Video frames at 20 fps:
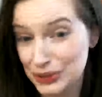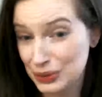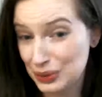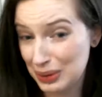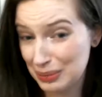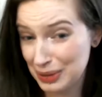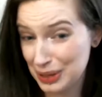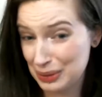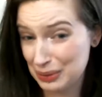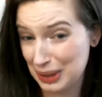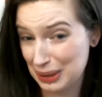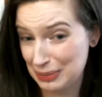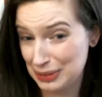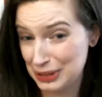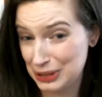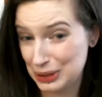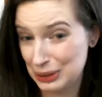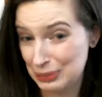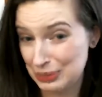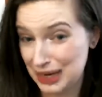normally when I'm
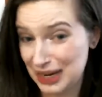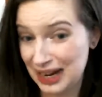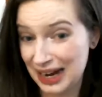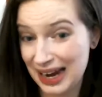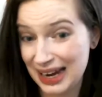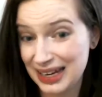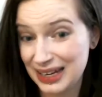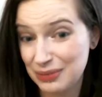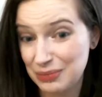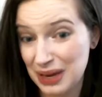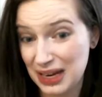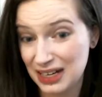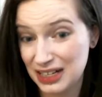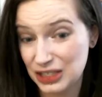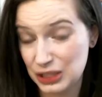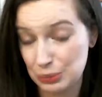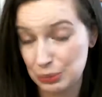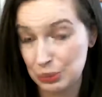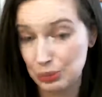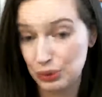interpreting, I can manage
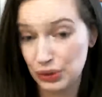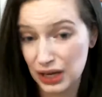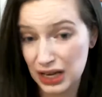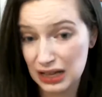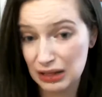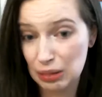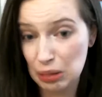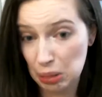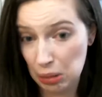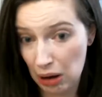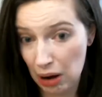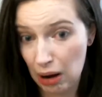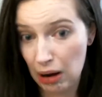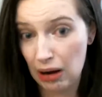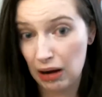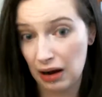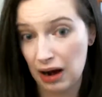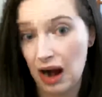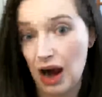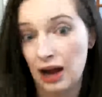a pretty
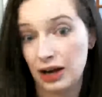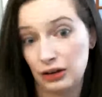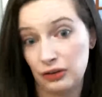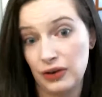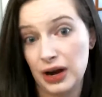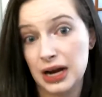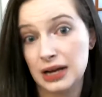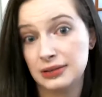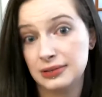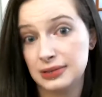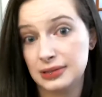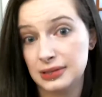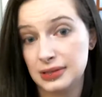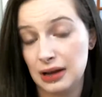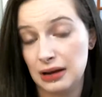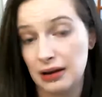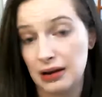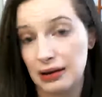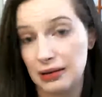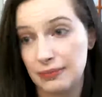long utterance
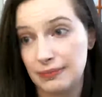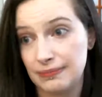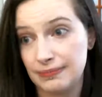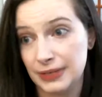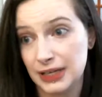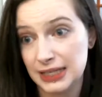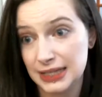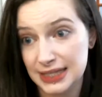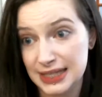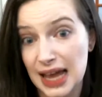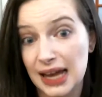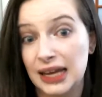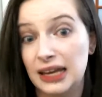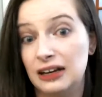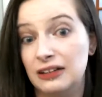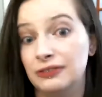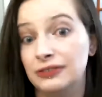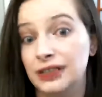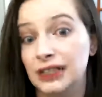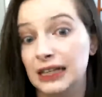
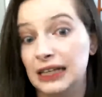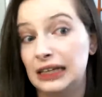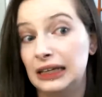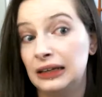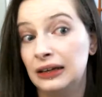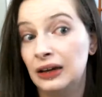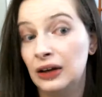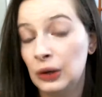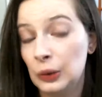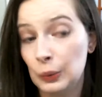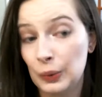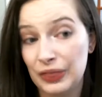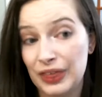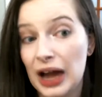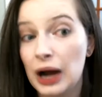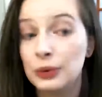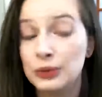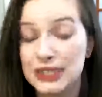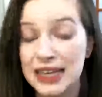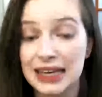consecutively
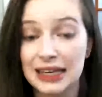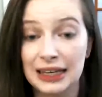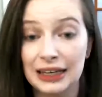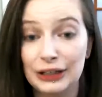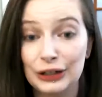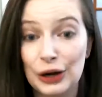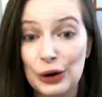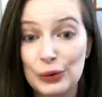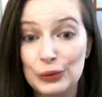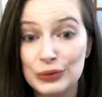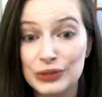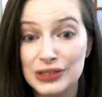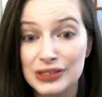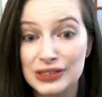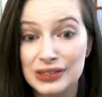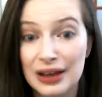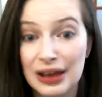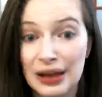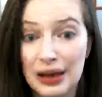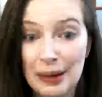without taking
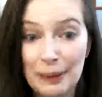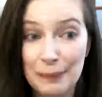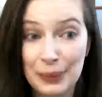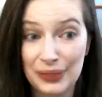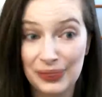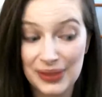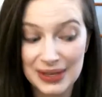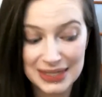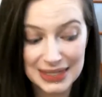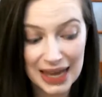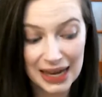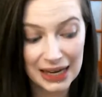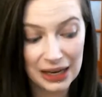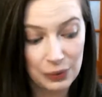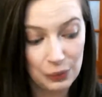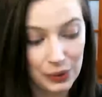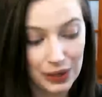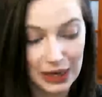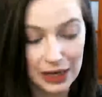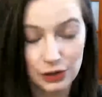notes. But the second
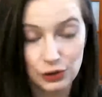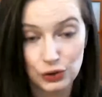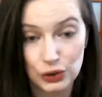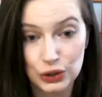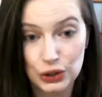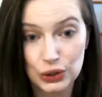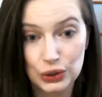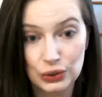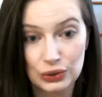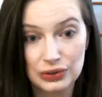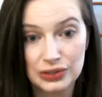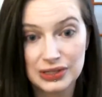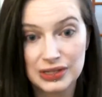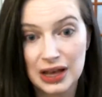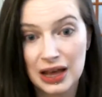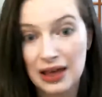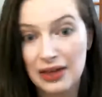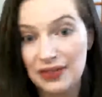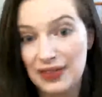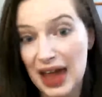we introduce
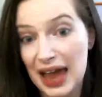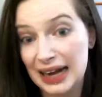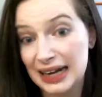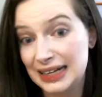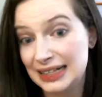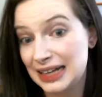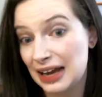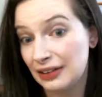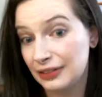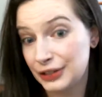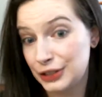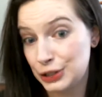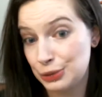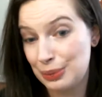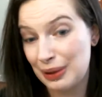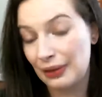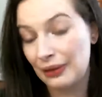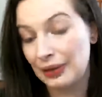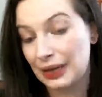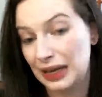that
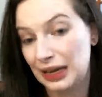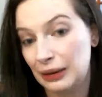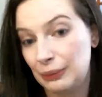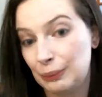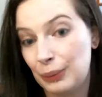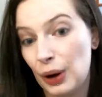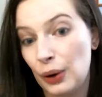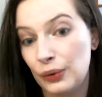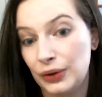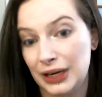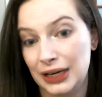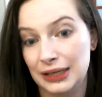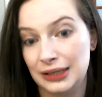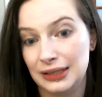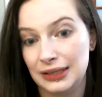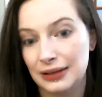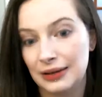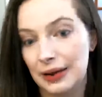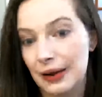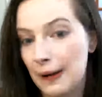intelligibility component,
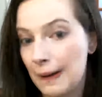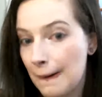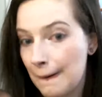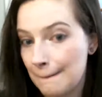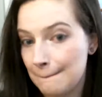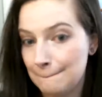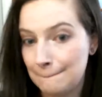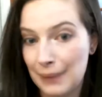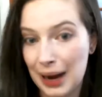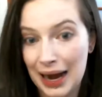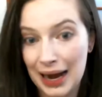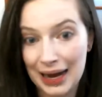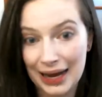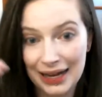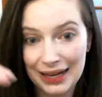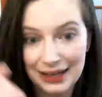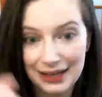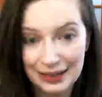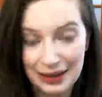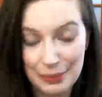
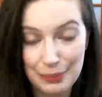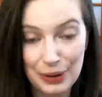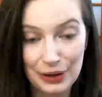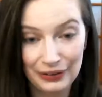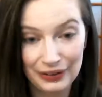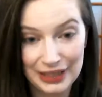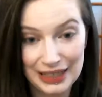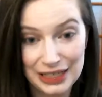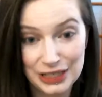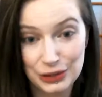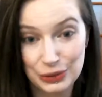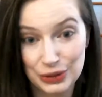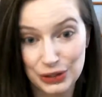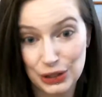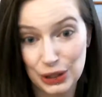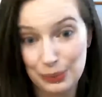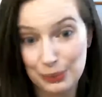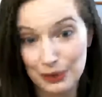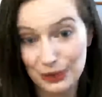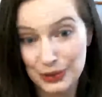my ability to
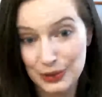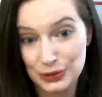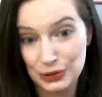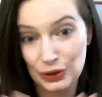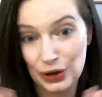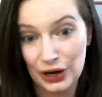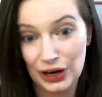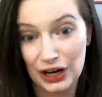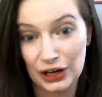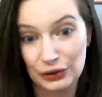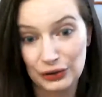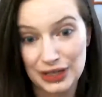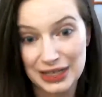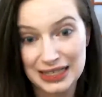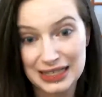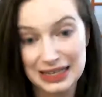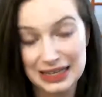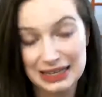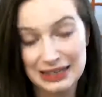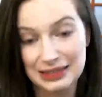interpret those long
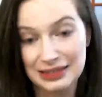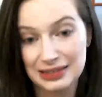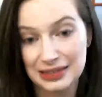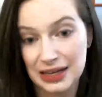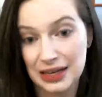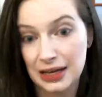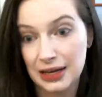utterances